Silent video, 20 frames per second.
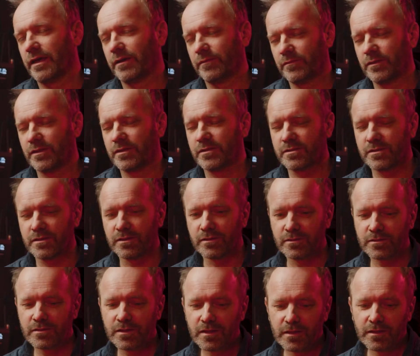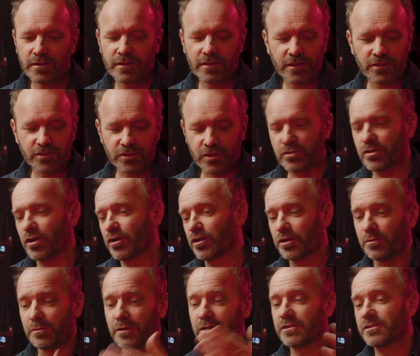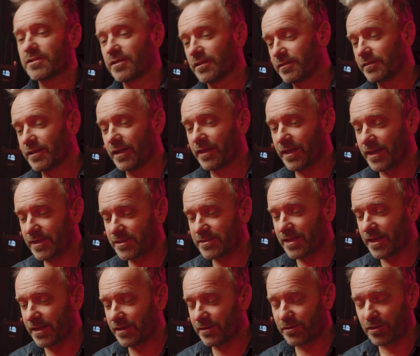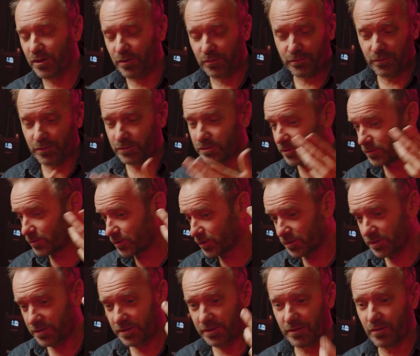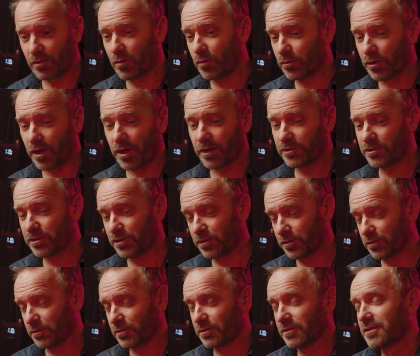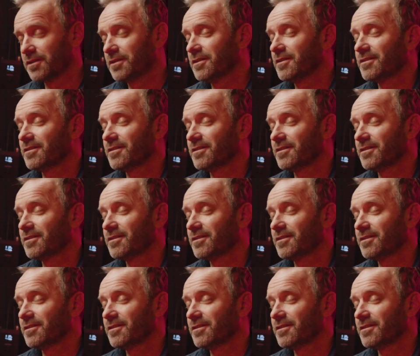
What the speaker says: Yeah. It's because there's arguments against that, to just hold on to your